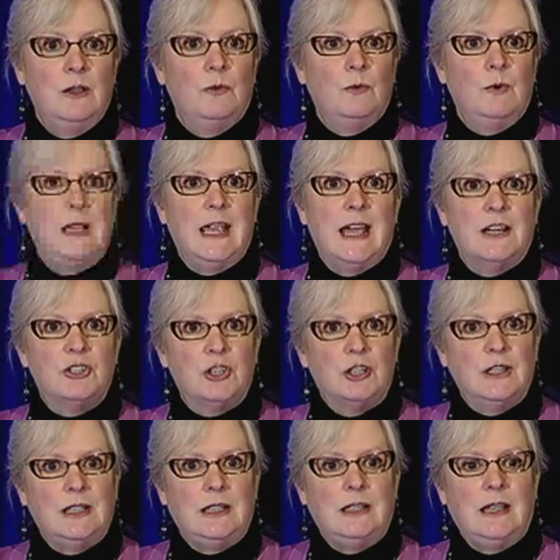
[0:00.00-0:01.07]
we
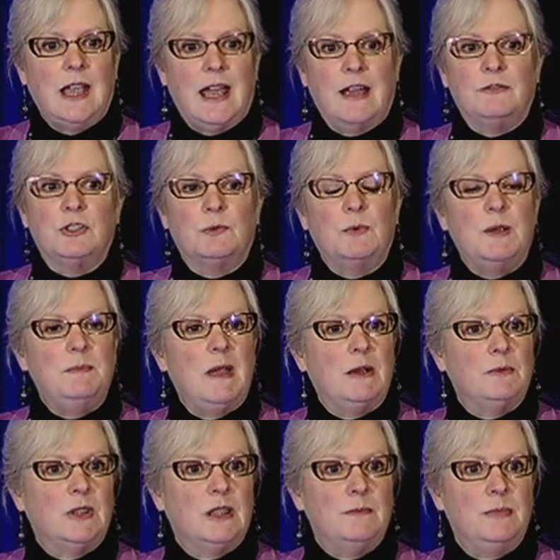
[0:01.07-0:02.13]
actually, after we
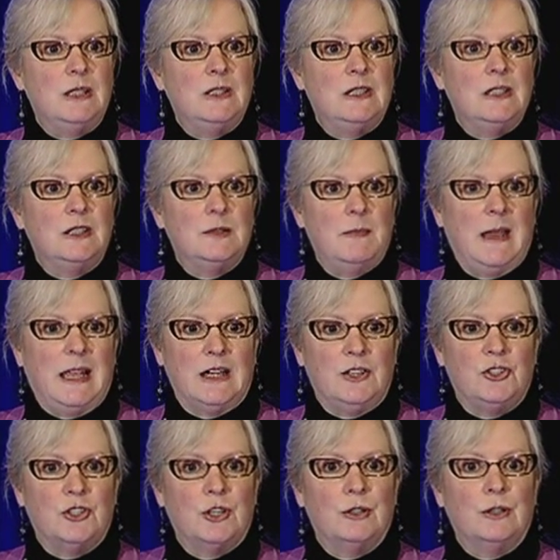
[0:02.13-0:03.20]
met with the business
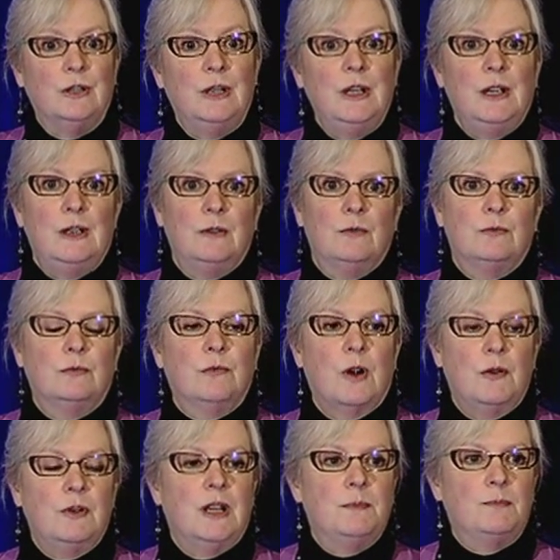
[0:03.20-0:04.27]
manager,
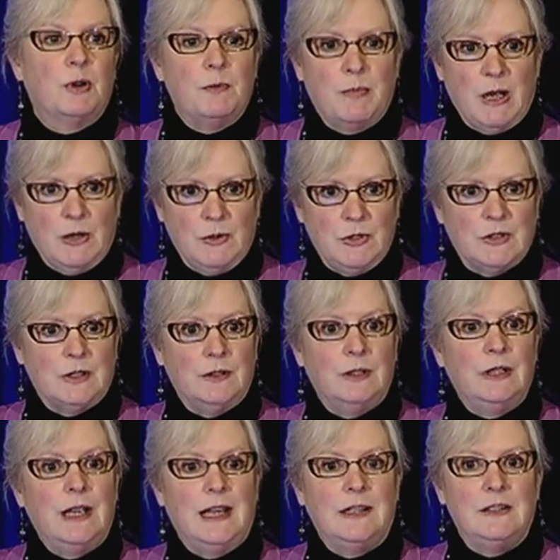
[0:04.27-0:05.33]
wrote a
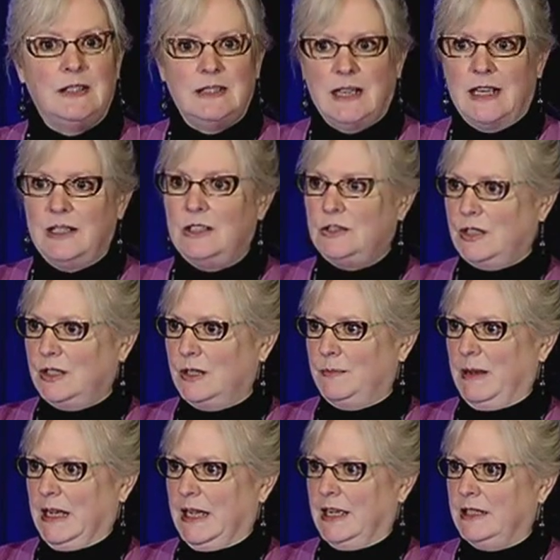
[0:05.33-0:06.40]
proposal and sent it to the
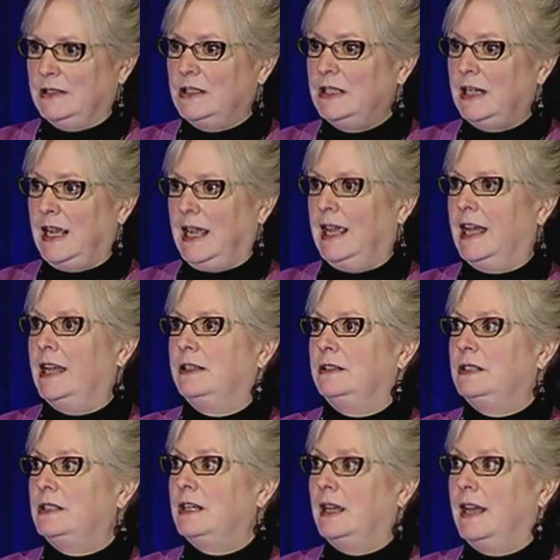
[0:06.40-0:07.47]
band
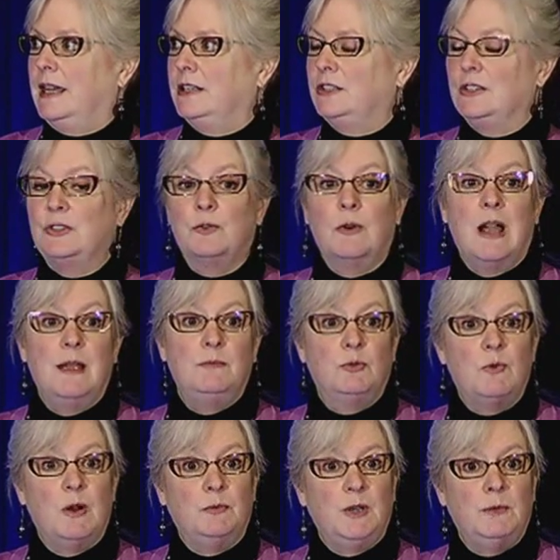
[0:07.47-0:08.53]
and uh, described
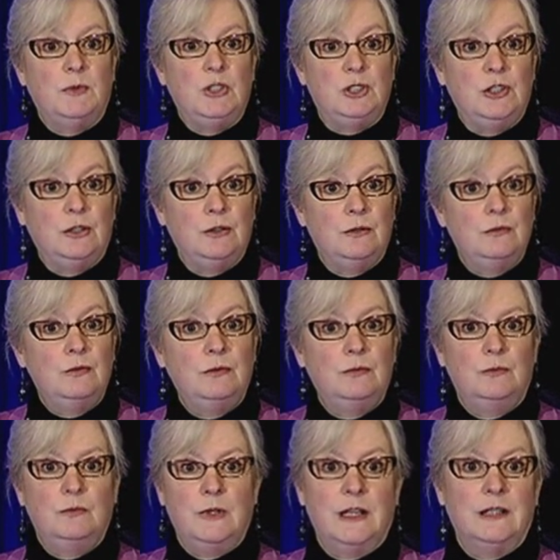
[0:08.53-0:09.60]
what we would do
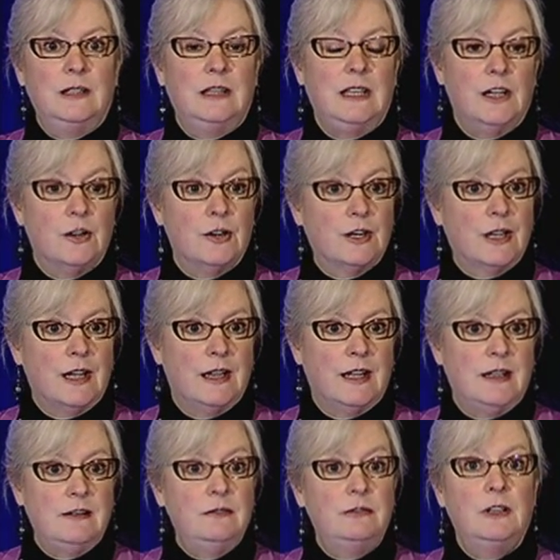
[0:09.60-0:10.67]
with the
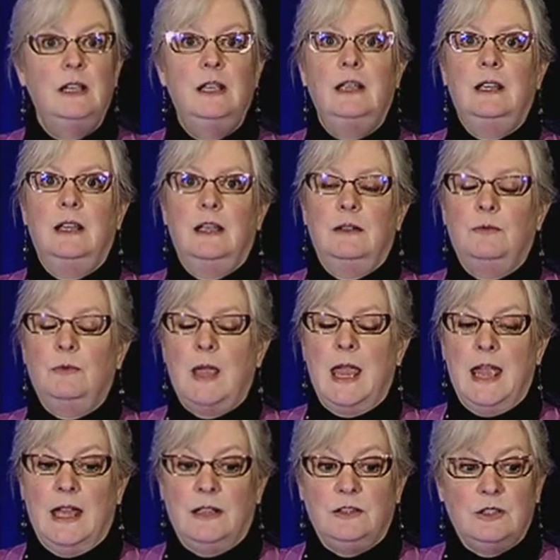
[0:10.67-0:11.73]
archive.
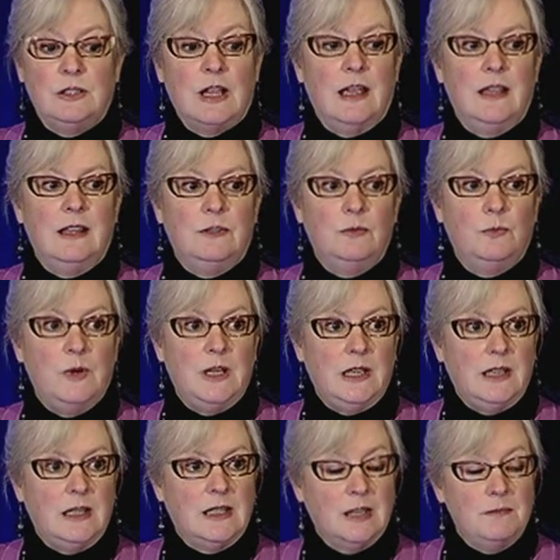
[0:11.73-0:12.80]
And
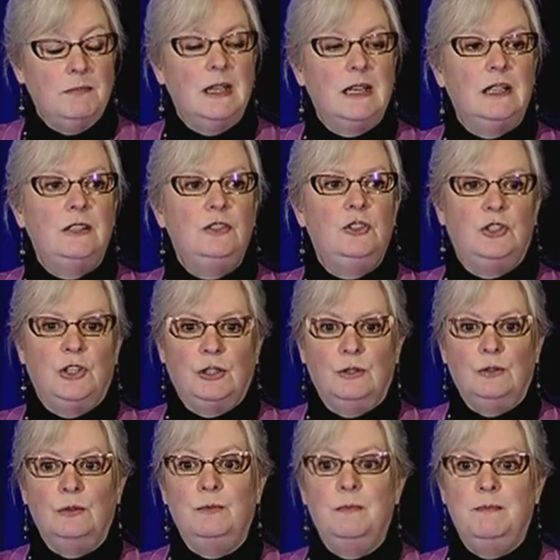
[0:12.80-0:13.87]
we committed
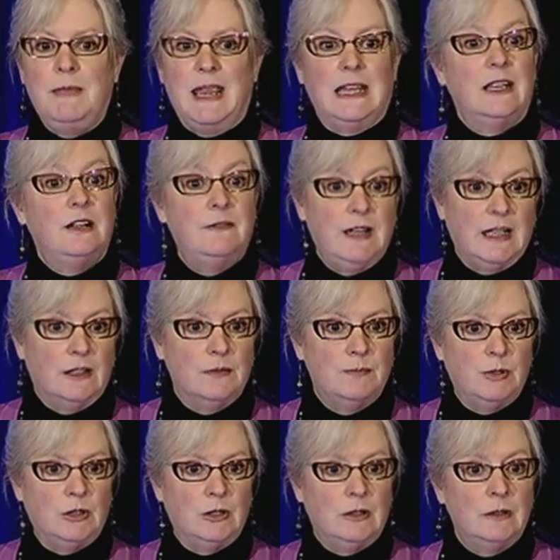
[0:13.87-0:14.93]
to make it
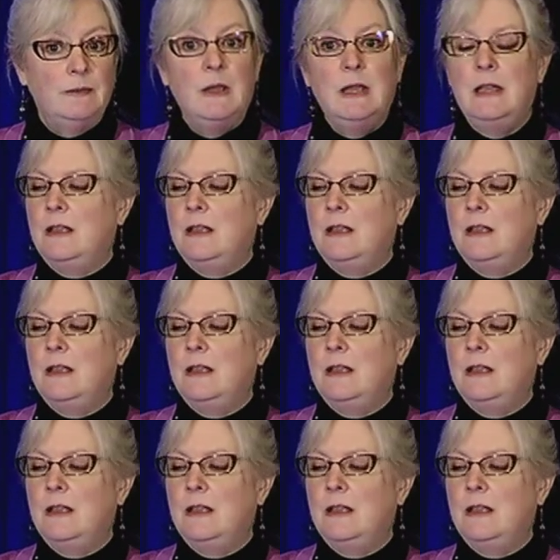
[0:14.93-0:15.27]
available,